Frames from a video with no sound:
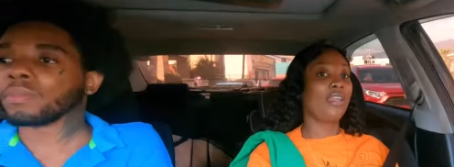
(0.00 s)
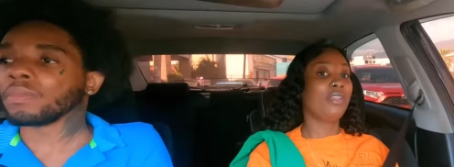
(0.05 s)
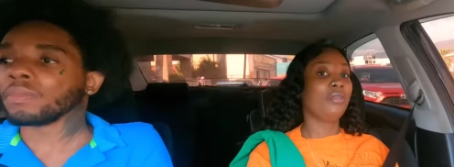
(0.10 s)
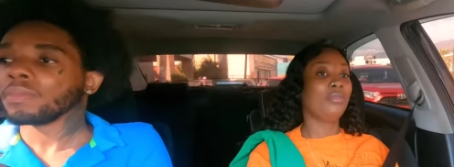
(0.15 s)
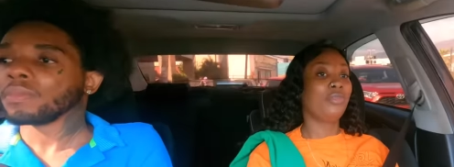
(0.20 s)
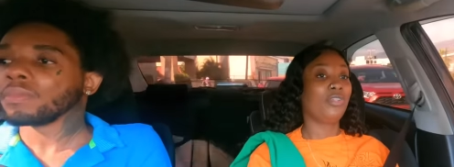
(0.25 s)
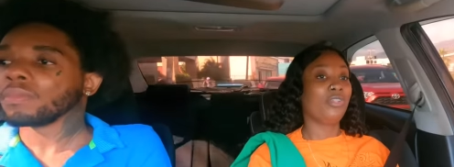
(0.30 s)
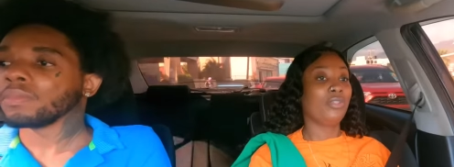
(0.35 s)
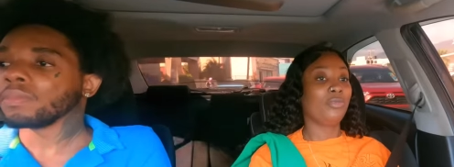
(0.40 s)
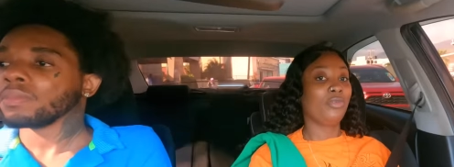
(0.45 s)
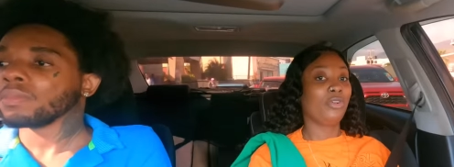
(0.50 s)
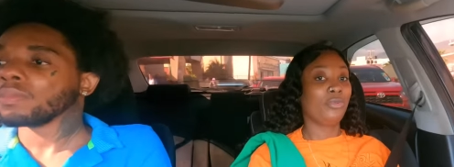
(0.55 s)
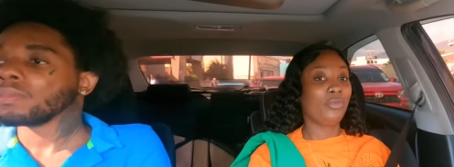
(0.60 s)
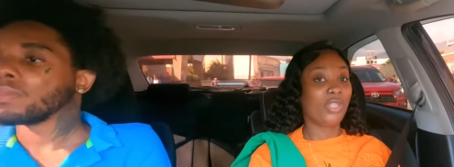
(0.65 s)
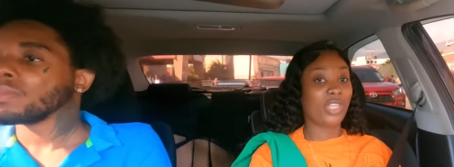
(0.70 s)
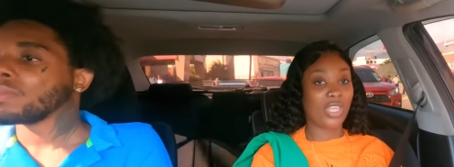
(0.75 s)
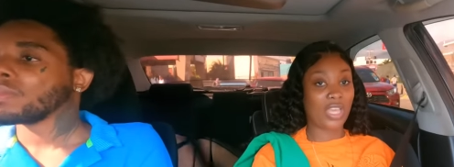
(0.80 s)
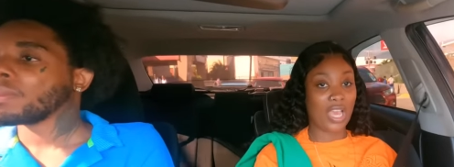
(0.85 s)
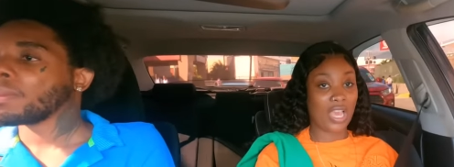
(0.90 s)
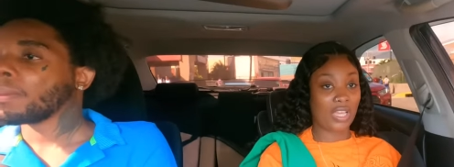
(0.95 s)
Speaker 1: get the money
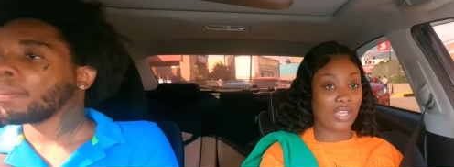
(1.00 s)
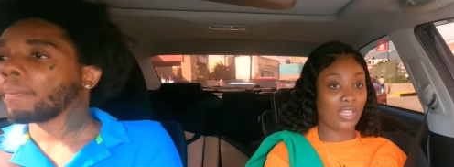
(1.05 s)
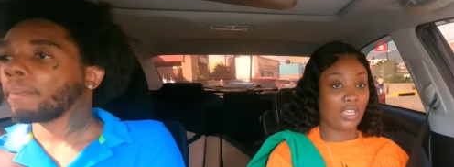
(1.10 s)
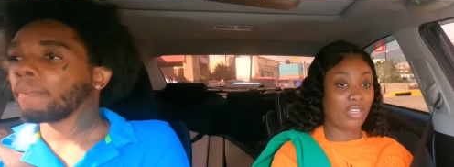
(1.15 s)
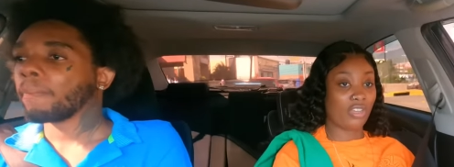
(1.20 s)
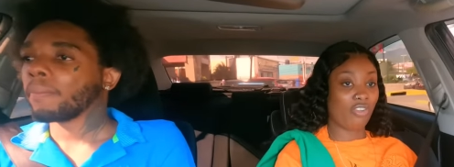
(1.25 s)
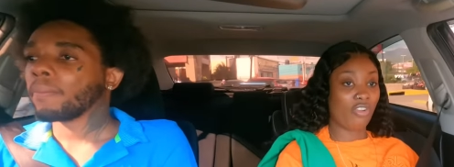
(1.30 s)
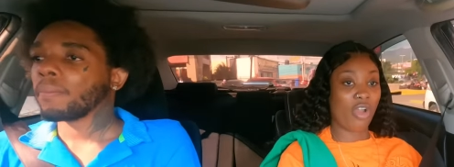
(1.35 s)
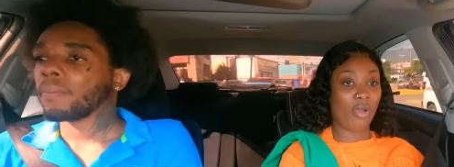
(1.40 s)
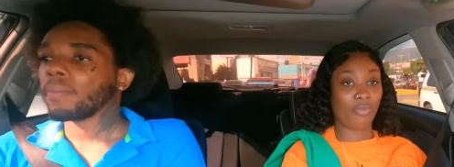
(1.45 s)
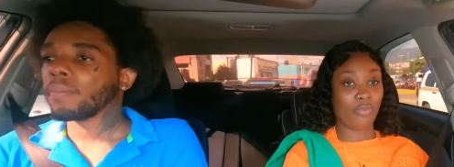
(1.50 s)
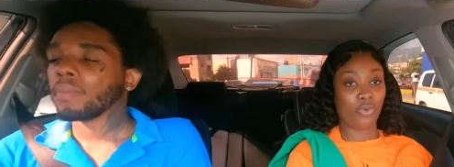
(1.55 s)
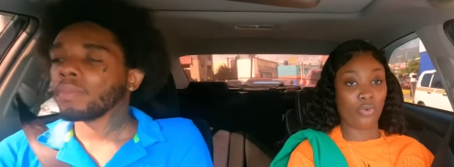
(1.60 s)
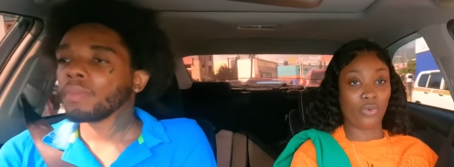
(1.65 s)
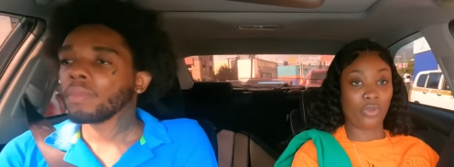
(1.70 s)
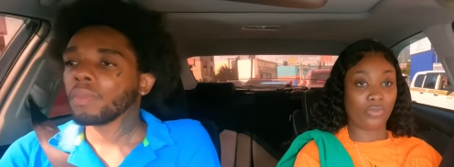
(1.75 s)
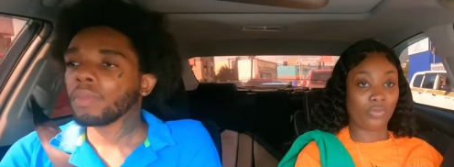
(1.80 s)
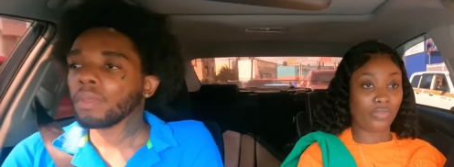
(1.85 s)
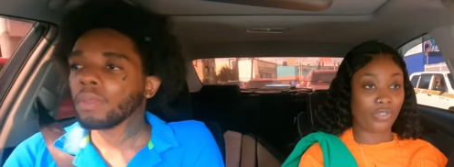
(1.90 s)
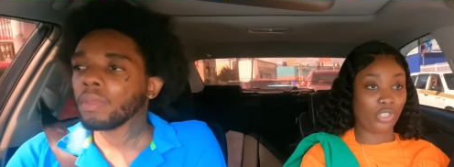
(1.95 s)
but me can't get the
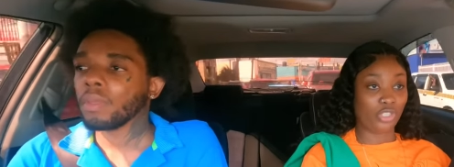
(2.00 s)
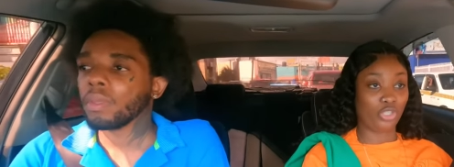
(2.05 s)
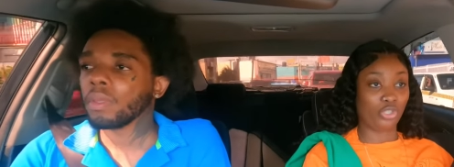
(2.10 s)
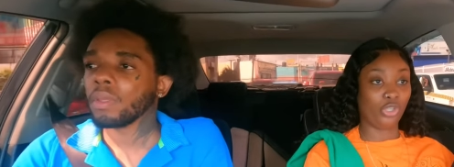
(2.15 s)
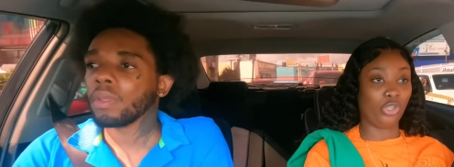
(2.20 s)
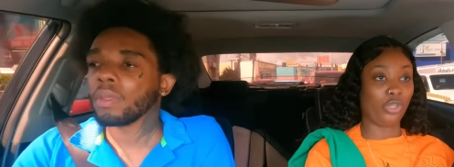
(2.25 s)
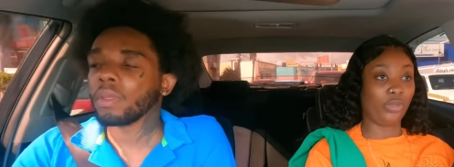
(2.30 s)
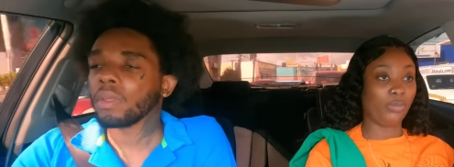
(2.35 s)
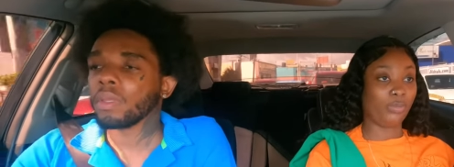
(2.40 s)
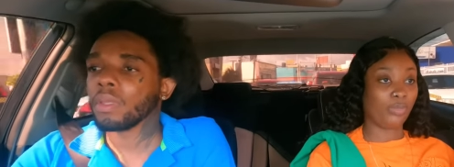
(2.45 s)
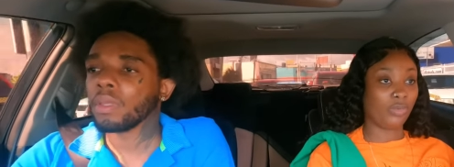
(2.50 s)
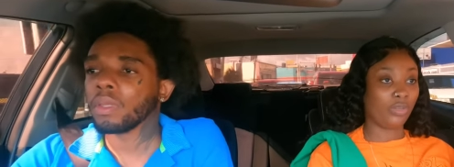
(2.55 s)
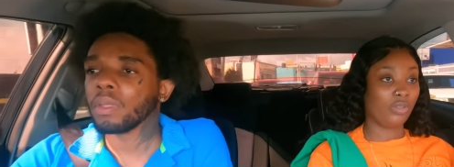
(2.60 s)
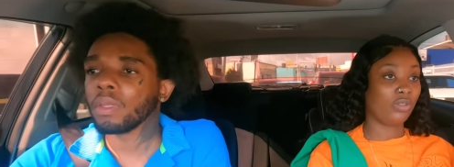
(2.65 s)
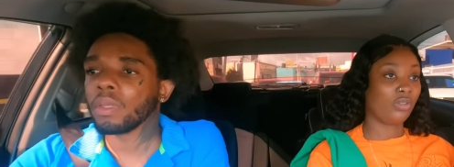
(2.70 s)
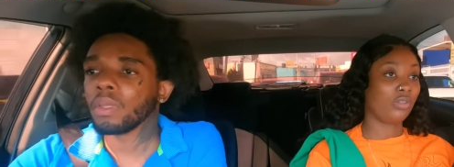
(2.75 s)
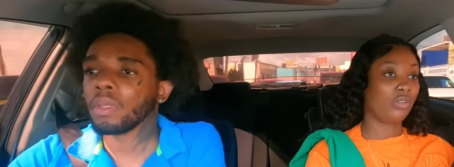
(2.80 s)
ram good for dream.